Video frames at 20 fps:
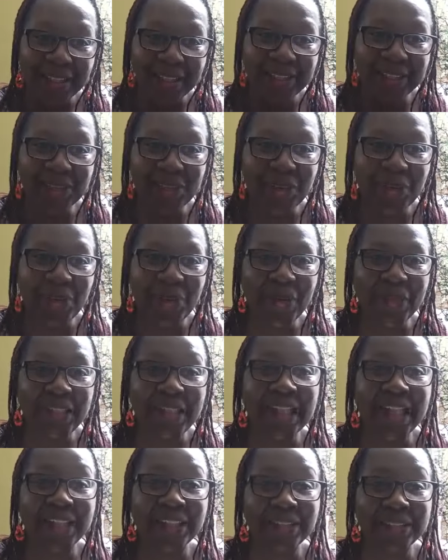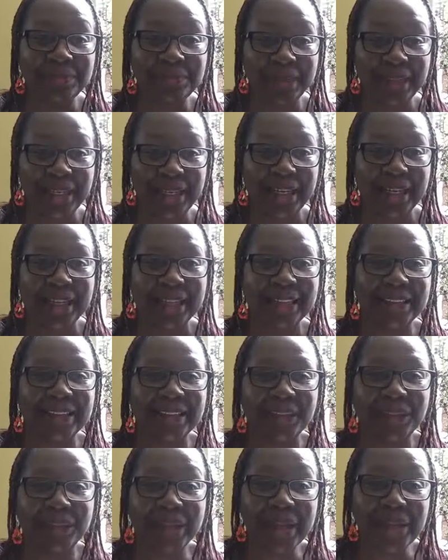So let us begin. So
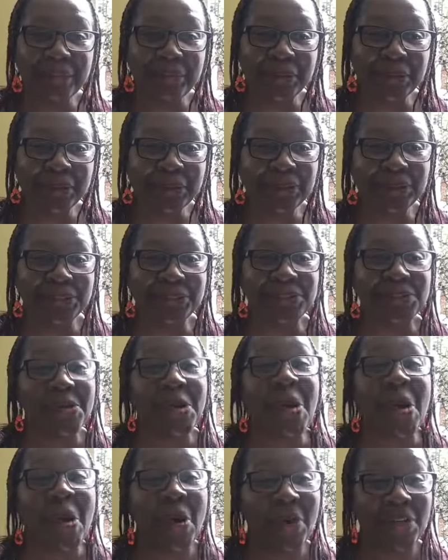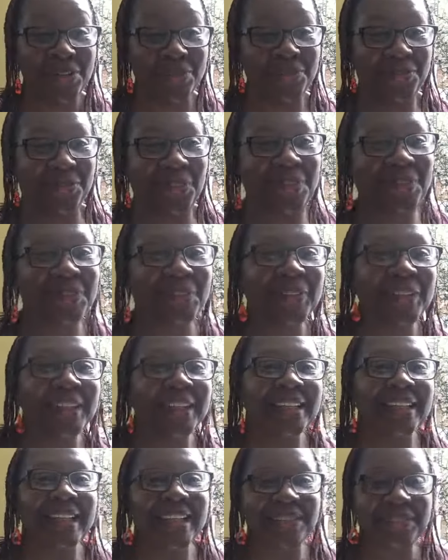what I'm going to do for all of you
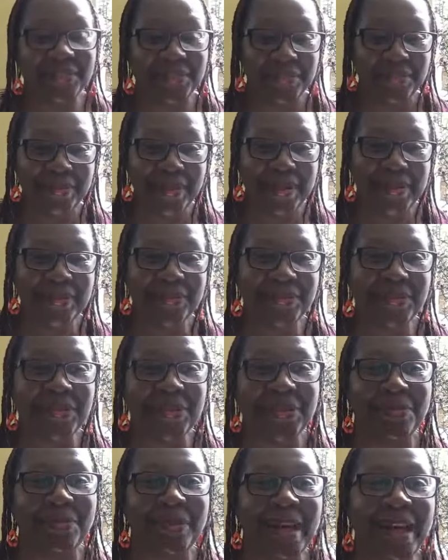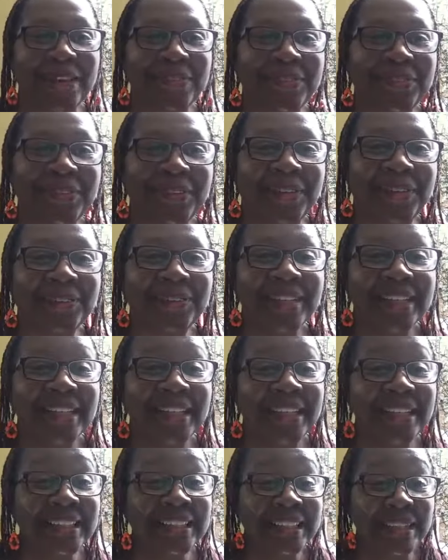and for many of you on the platform
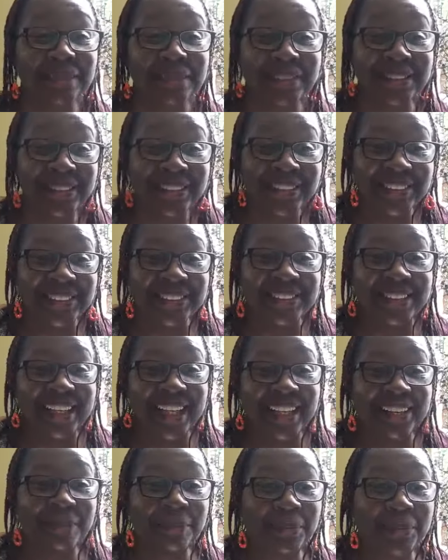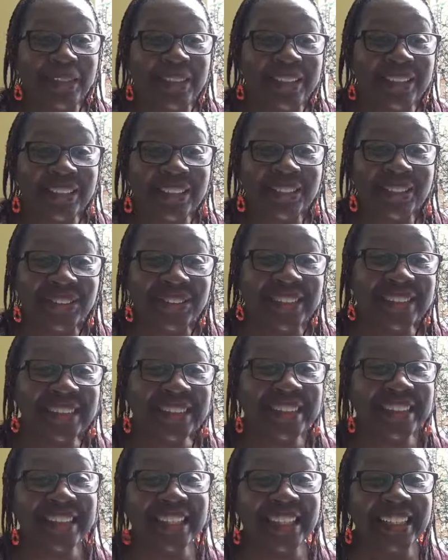is I'm just going to try to put a little
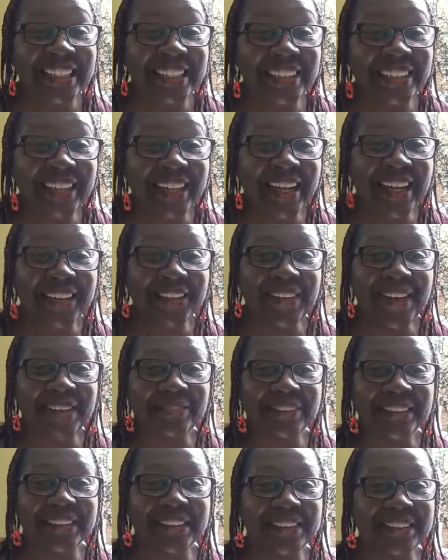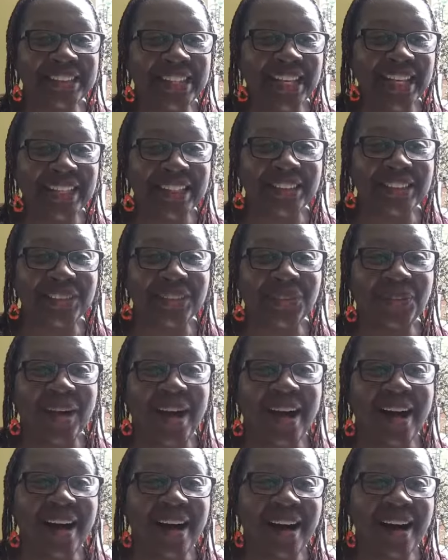cushion. You know how you have this chair, it's so
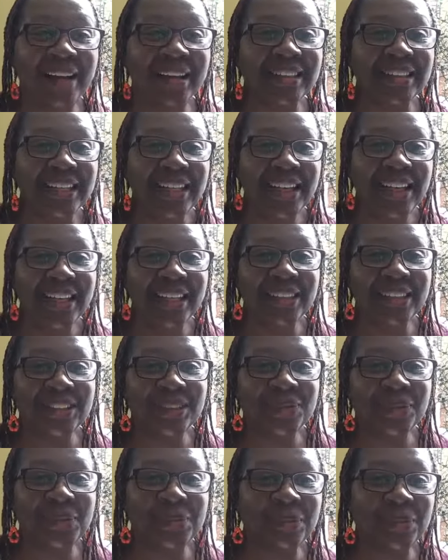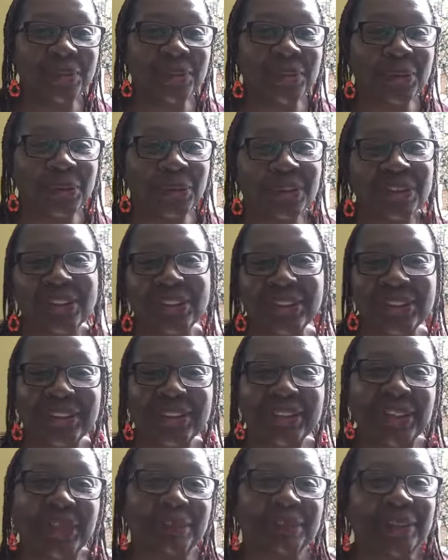hard and you just want to put a cushion on
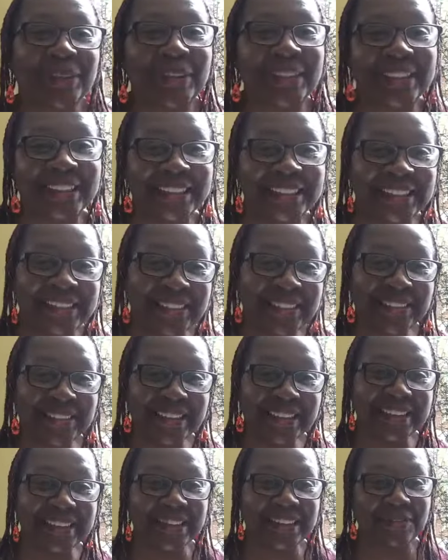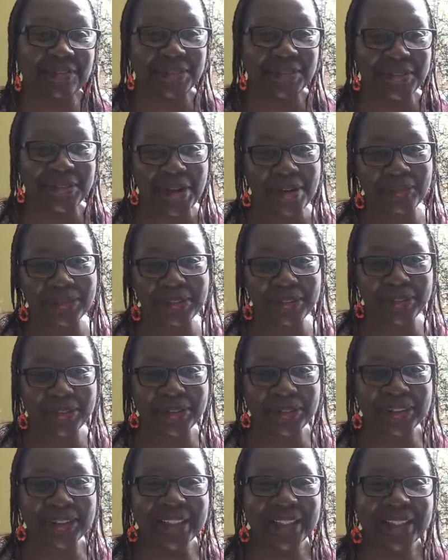top so you can sit on it and feel
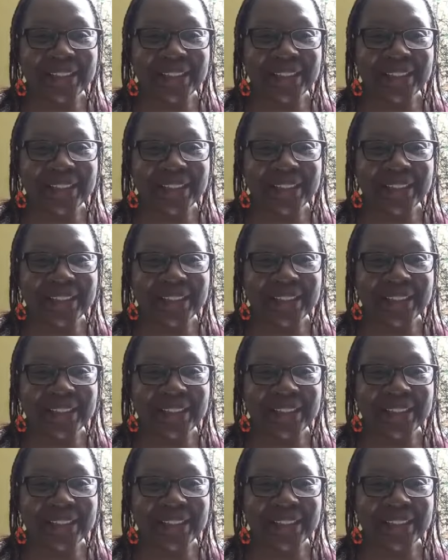comfortable.